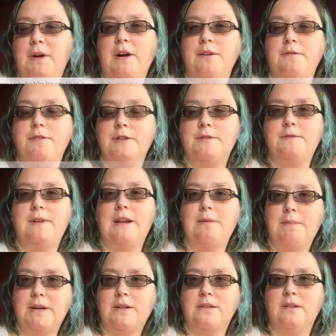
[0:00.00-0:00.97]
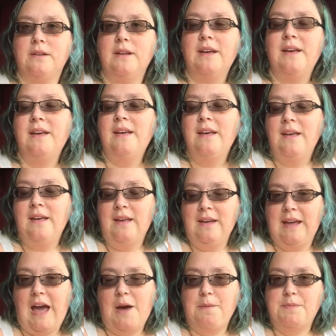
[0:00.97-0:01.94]
kind of the developmental
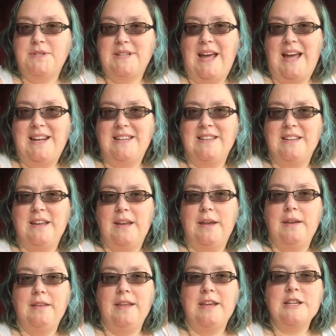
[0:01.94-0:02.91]
gaps and the